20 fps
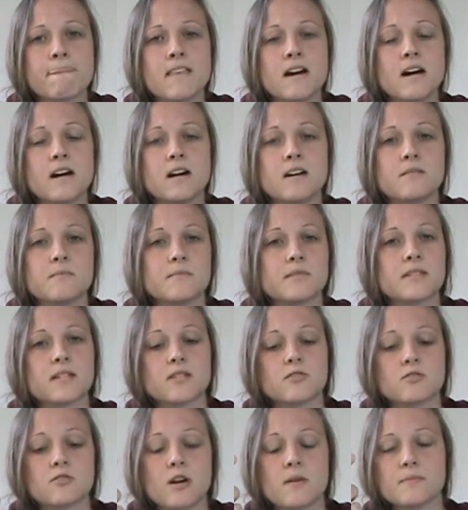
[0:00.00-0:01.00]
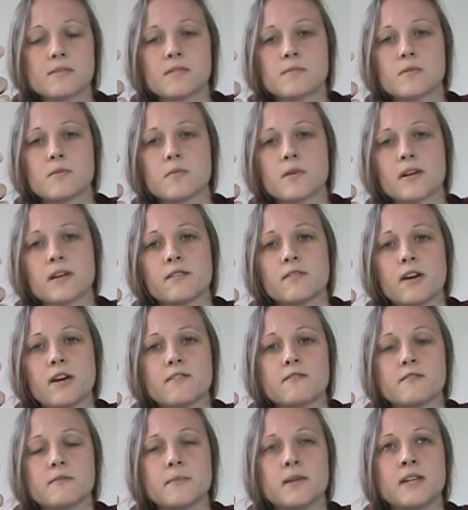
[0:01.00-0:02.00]
6 drops have been working
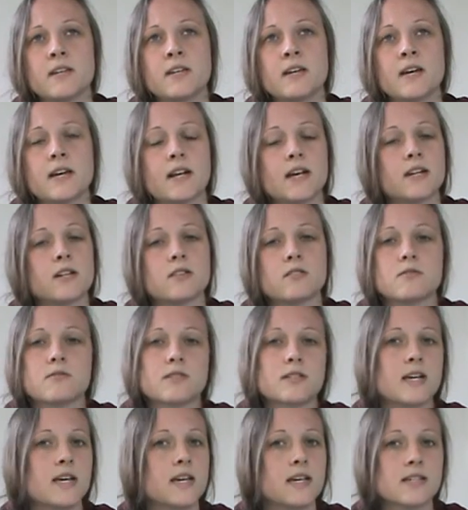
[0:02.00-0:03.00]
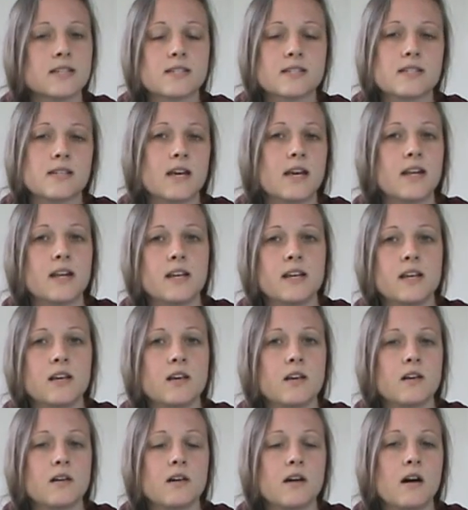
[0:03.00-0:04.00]
great for me, and I don't taste
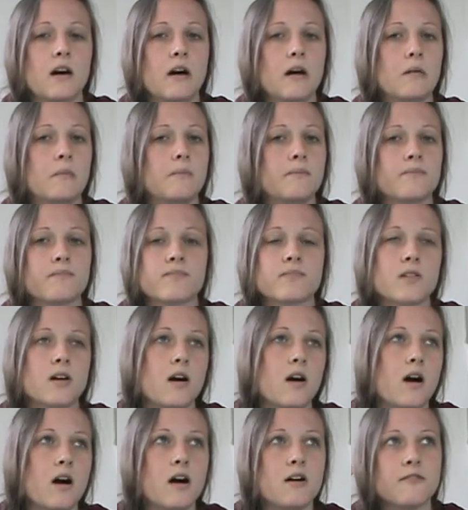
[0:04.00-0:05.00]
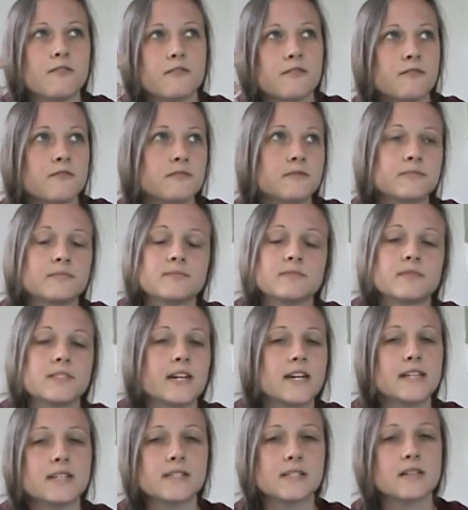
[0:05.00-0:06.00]
any off
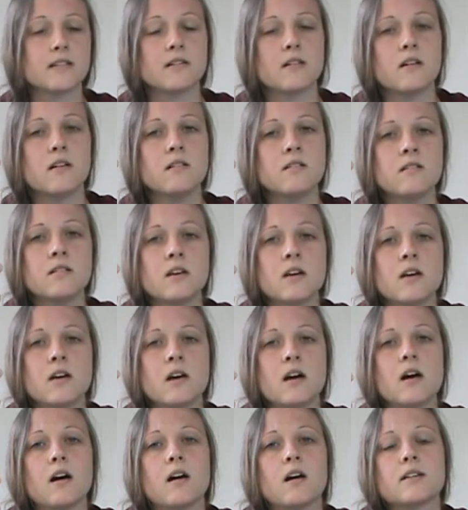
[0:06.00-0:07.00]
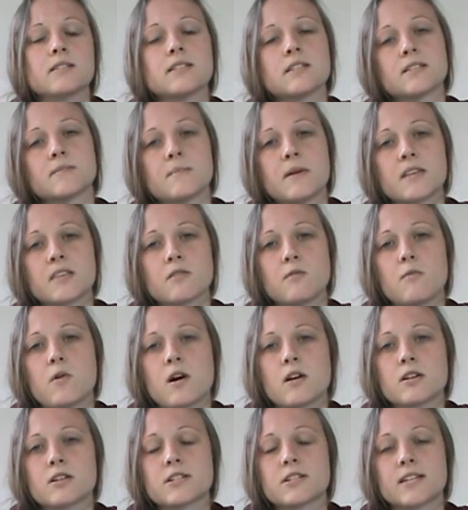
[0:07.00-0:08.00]
taste at all. It does make the
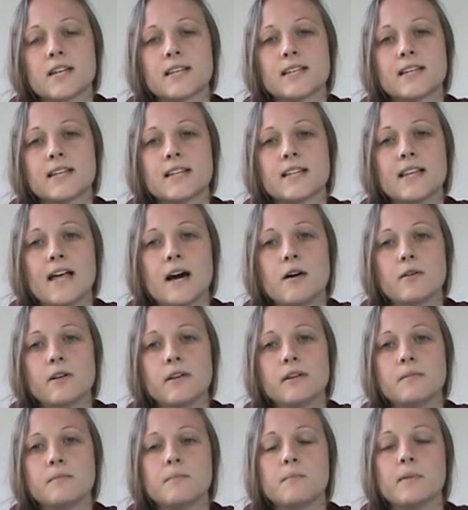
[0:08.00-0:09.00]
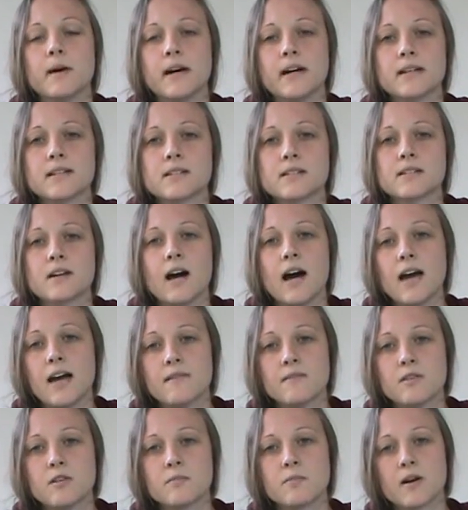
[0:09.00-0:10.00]
water slightly cloudy, but I
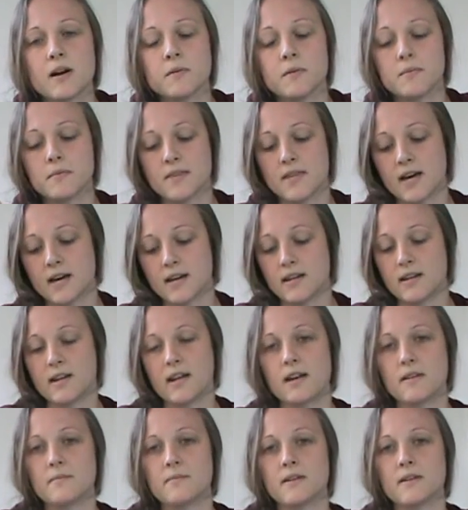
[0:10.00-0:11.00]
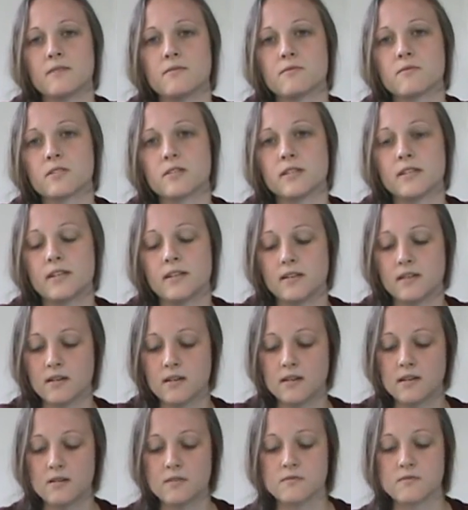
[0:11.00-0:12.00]
have no problem with that, and I've been really,
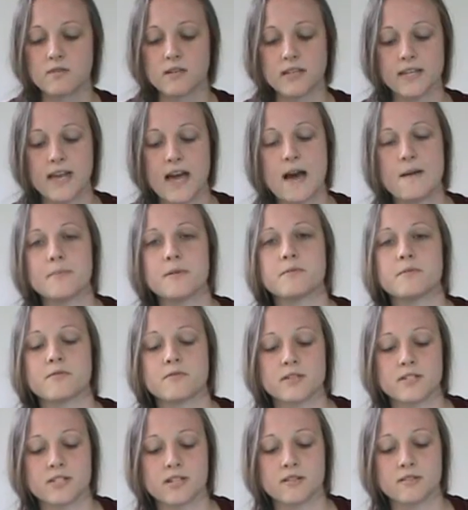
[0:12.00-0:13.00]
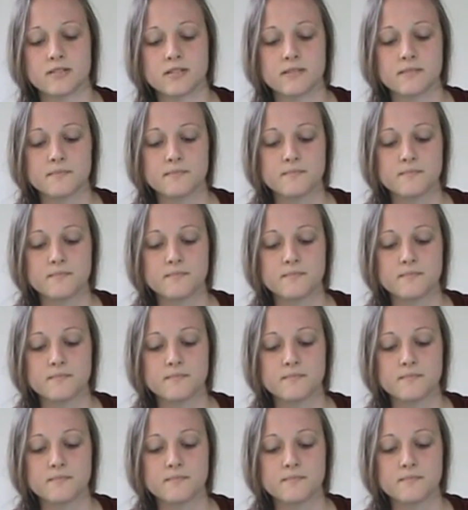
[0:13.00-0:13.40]
really happy with the results.